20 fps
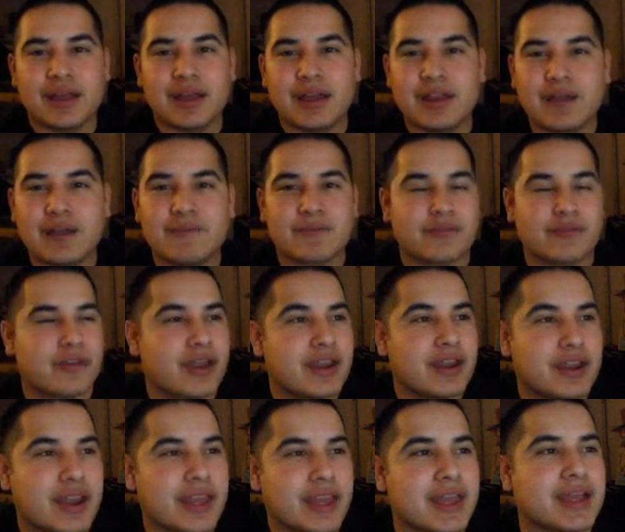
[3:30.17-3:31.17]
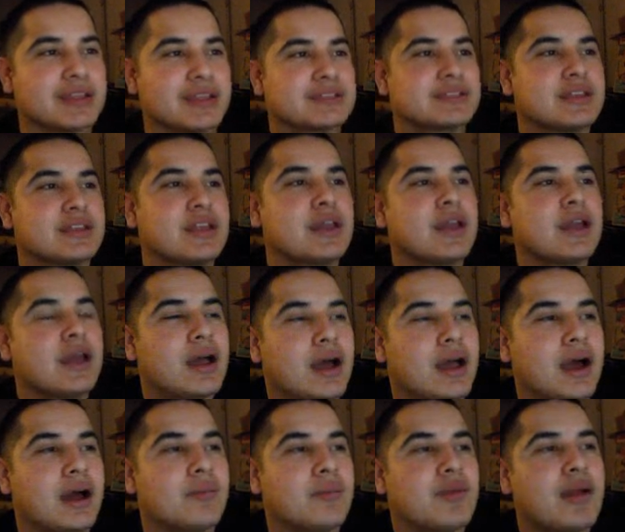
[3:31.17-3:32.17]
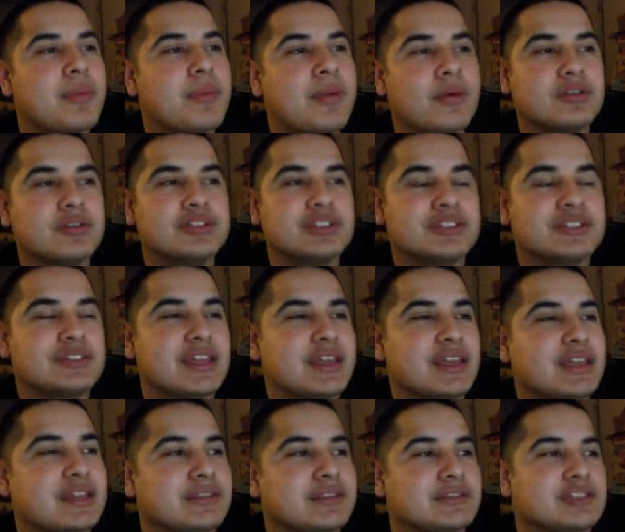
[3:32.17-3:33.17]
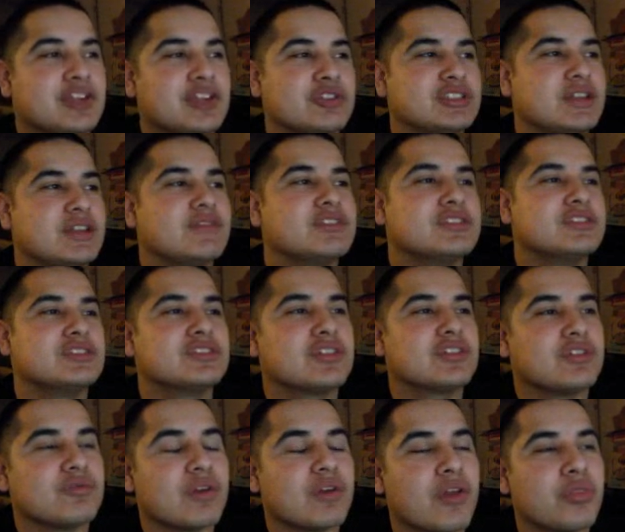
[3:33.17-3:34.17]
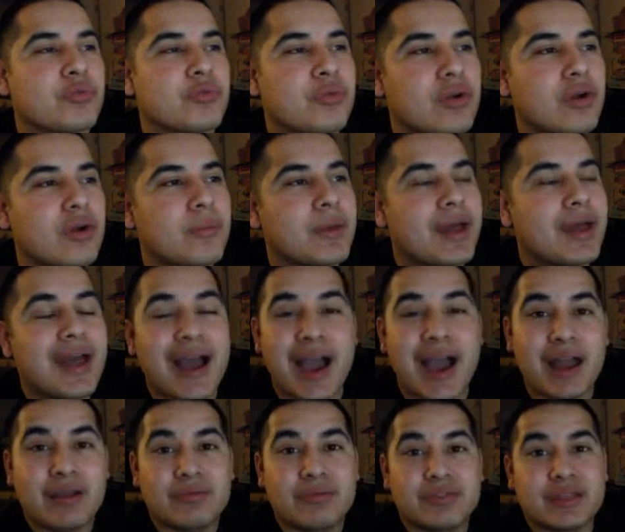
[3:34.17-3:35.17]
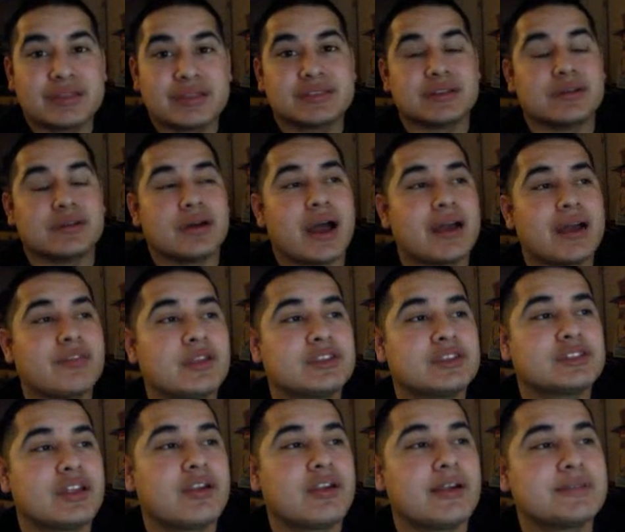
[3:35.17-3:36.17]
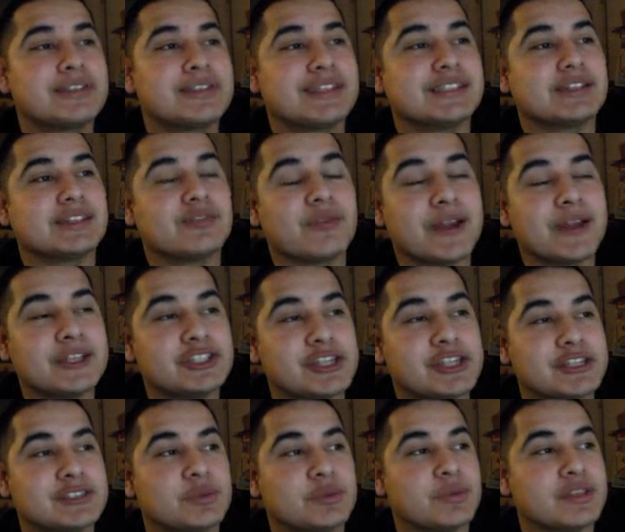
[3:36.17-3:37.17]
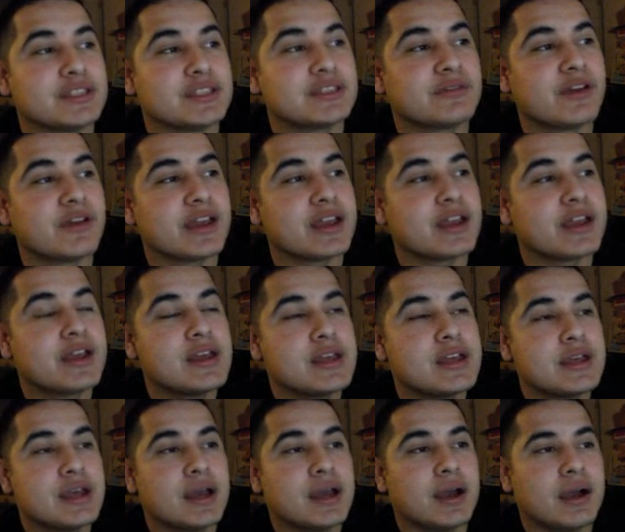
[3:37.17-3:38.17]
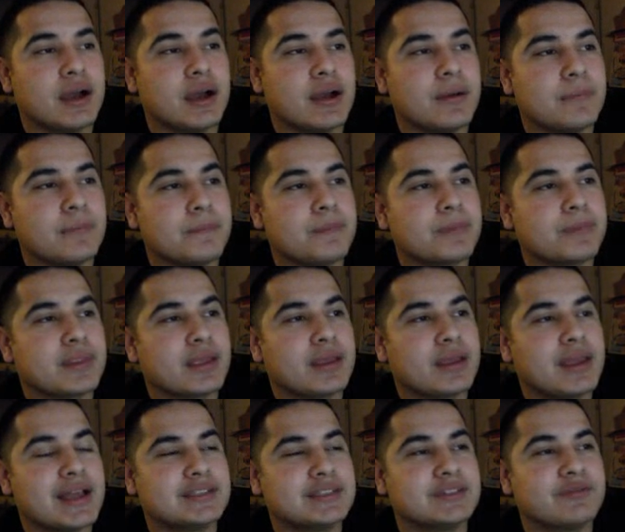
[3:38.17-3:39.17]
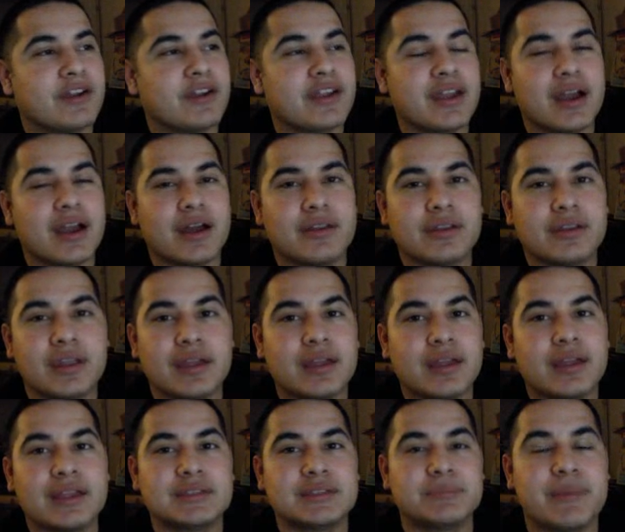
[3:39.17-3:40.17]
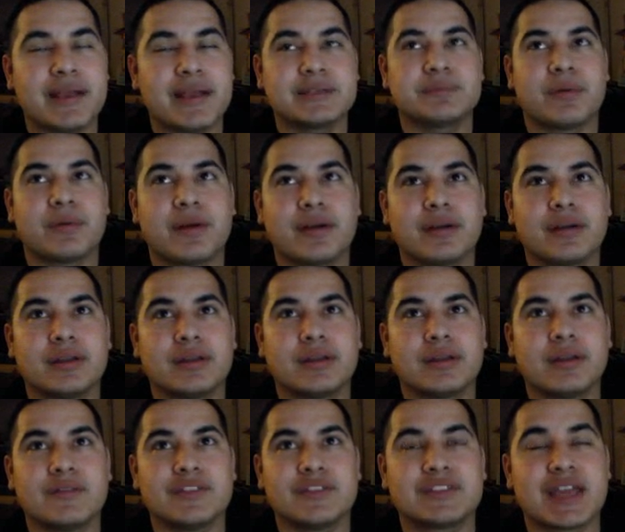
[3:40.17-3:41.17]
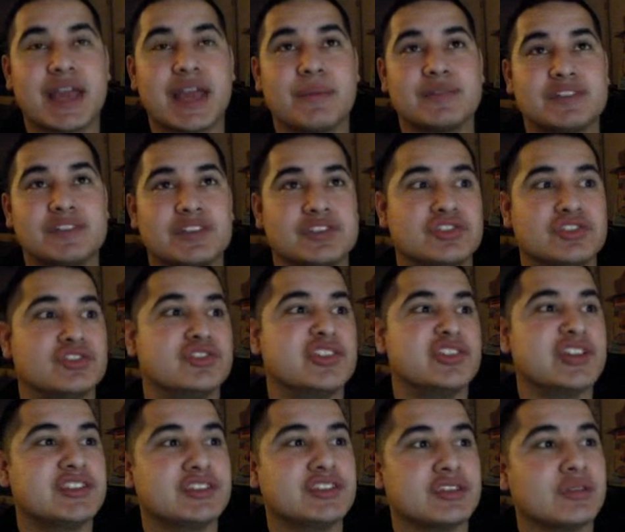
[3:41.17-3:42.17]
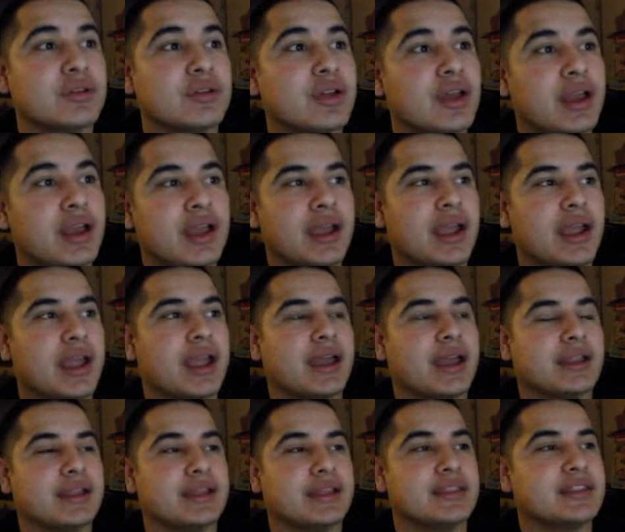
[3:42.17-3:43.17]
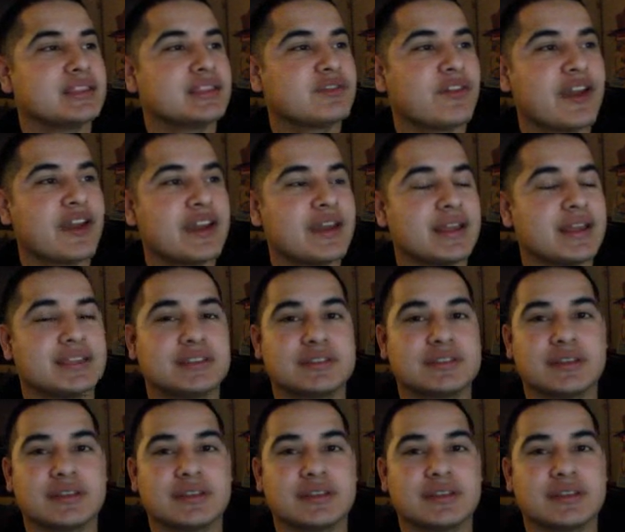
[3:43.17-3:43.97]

enough credit, I guess. A lot of people are just thinking Joe Stevenson's going to run through him. I don't think so. I think Sotiropoulos has a great chance to win this fight. He has his best part of his game is his jiu-jitsu, and in this fight, it